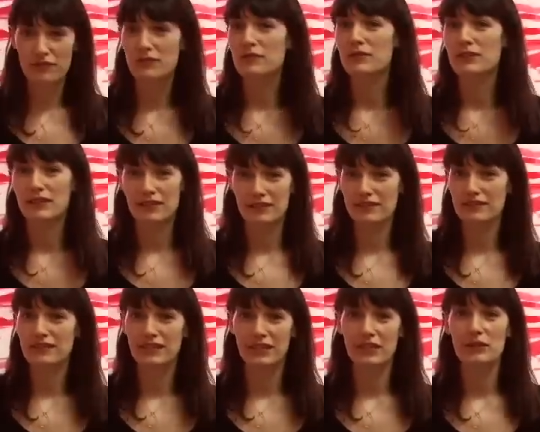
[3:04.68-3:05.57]
food and,
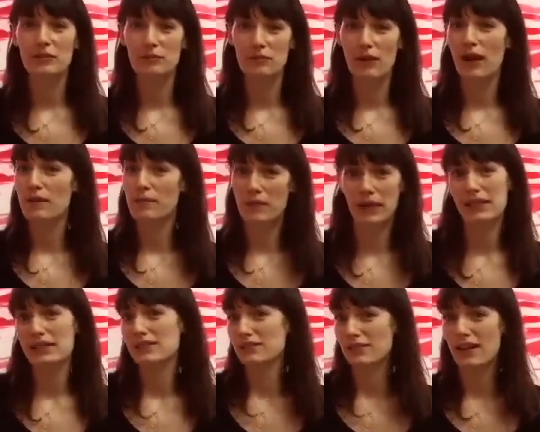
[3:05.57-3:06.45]
you know, ride
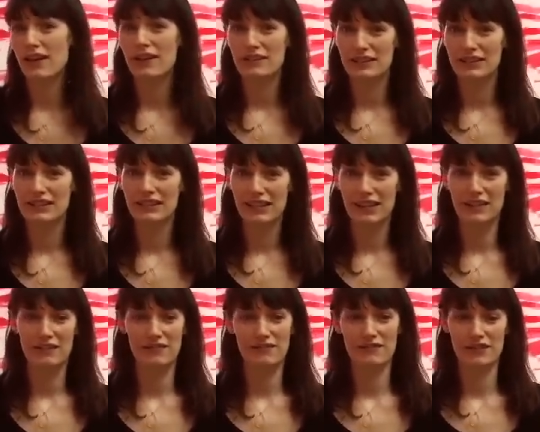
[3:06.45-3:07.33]
bikes around and
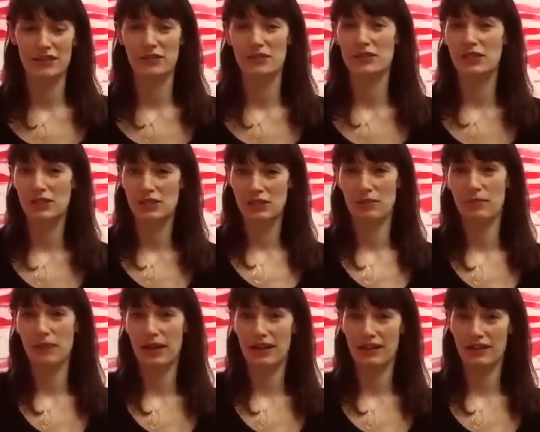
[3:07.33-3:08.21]
kind of, you know, ditch the
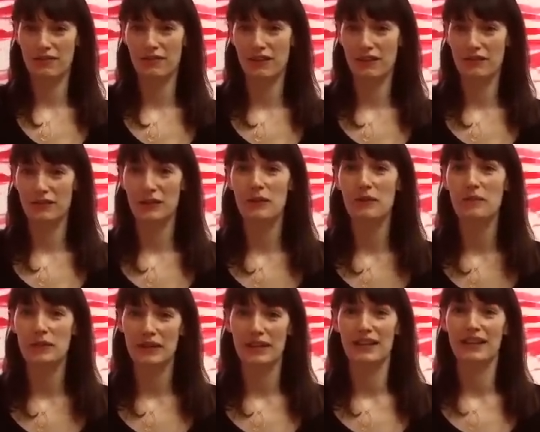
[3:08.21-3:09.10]
bike in front of an
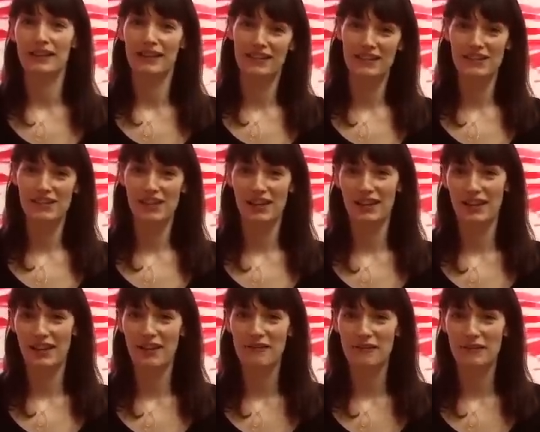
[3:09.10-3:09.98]
opening and check
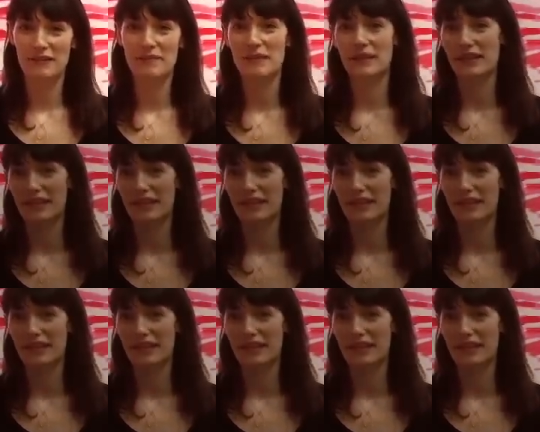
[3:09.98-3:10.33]
it out for a